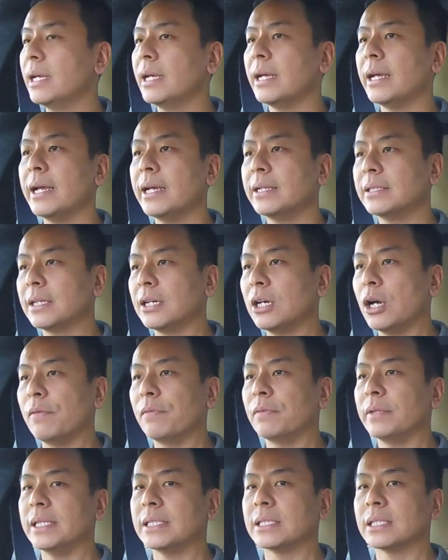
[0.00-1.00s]
and
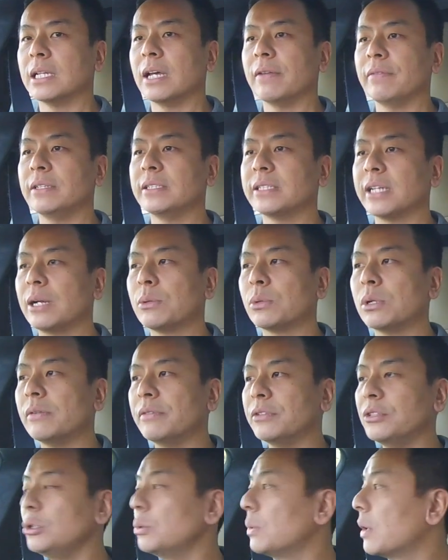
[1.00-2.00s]
hopefully it's a lovely day
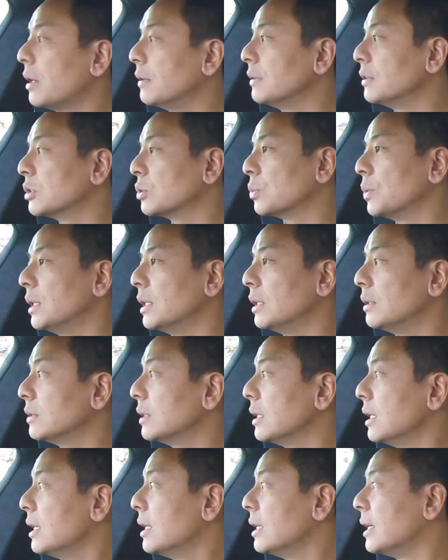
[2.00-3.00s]
wherever you are in this world,
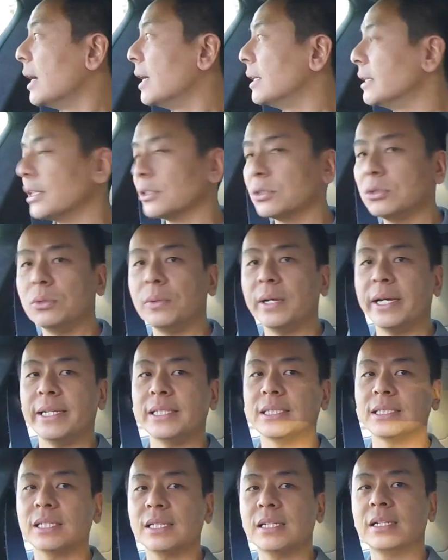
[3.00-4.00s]
and as
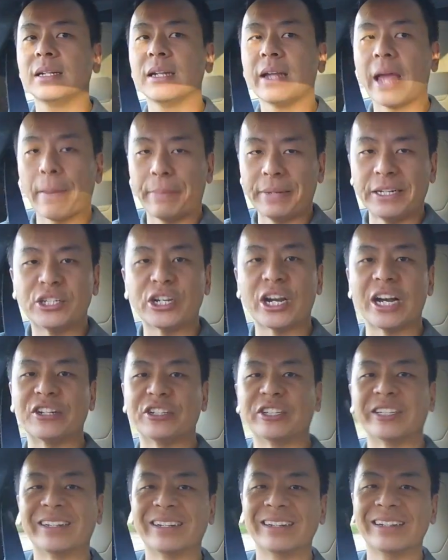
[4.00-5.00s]
always, happy
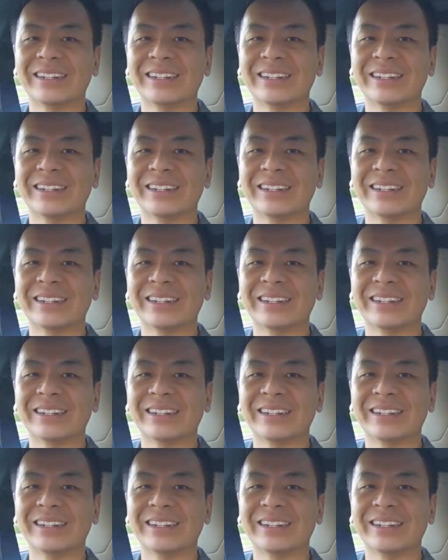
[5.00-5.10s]
charging.